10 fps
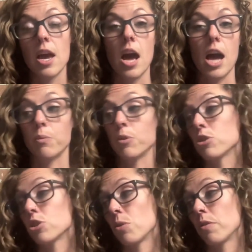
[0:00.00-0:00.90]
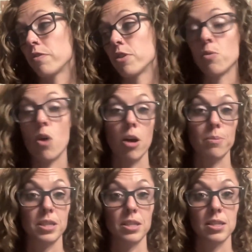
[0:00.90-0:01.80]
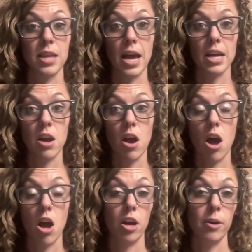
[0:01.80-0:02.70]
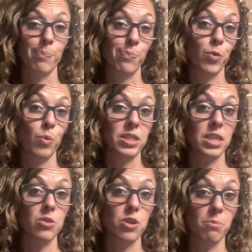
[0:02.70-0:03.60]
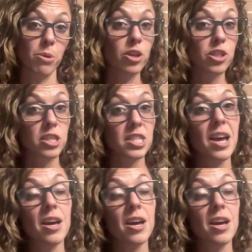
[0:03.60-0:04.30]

I will show a few options that are ones that you can purchase,